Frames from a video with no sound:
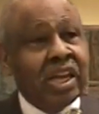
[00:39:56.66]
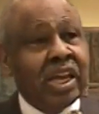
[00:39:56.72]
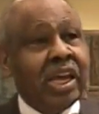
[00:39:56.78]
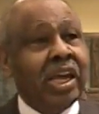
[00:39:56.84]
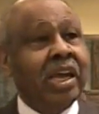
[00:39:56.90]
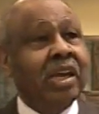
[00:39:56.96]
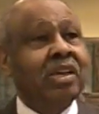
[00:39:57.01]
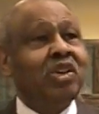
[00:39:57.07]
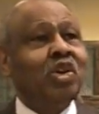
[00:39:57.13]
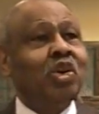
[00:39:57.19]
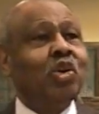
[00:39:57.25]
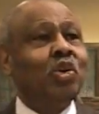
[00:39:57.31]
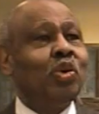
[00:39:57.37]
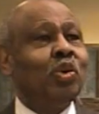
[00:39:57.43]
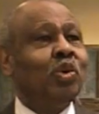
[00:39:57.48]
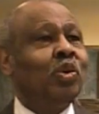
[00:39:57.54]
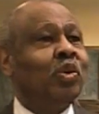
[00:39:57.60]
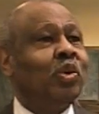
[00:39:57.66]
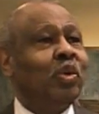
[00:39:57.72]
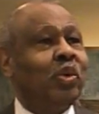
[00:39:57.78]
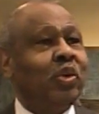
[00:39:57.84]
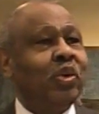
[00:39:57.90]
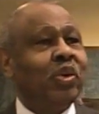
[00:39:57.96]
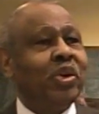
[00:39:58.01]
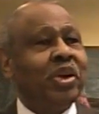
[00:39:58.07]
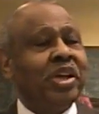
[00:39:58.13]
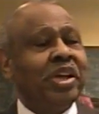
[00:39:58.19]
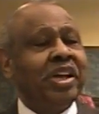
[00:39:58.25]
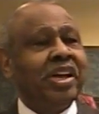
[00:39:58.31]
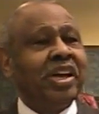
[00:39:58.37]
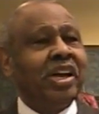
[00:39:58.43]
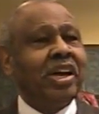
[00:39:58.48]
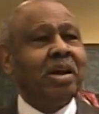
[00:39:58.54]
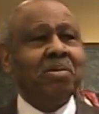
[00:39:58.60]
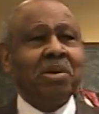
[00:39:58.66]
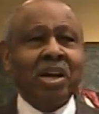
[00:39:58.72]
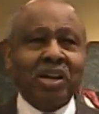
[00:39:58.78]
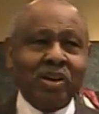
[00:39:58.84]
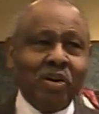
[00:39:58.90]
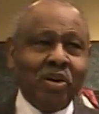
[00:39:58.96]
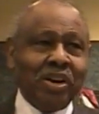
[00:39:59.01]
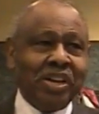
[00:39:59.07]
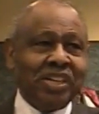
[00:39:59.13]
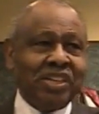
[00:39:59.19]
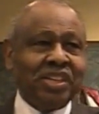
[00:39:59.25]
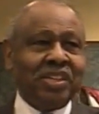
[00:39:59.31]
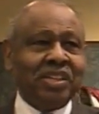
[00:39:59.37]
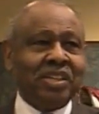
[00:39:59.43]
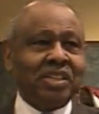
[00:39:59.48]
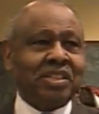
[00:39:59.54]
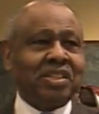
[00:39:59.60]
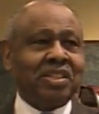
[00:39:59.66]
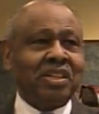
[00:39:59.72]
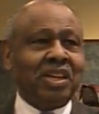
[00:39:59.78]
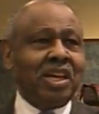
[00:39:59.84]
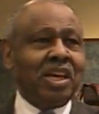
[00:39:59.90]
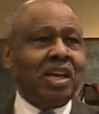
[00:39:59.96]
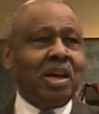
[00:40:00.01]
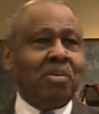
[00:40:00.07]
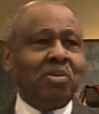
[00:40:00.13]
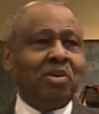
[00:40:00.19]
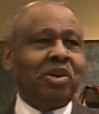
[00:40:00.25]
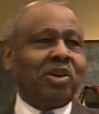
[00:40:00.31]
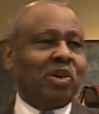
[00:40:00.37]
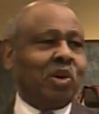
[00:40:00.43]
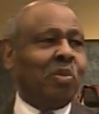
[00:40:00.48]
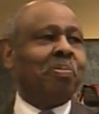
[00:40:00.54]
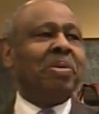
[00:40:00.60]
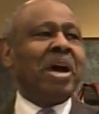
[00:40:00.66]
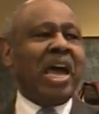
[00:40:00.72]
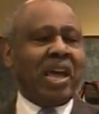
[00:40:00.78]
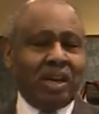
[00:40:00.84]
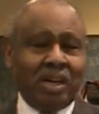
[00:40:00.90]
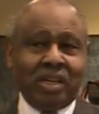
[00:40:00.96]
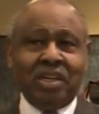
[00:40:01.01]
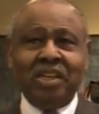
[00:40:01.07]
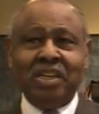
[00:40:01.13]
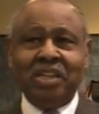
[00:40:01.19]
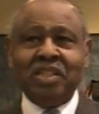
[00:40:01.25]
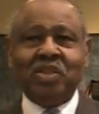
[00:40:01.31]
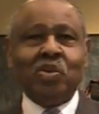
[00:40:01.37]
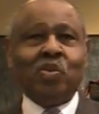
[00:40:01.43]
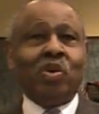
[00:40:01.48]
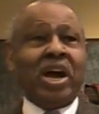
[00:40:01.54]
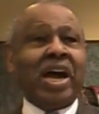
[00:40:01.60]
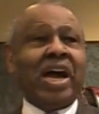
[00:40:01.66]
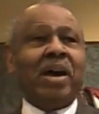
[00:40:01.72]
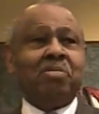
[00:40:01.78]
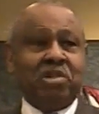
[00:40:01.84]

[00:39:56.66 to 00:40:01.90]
And you, I'm not going into this today. I want to go back to why I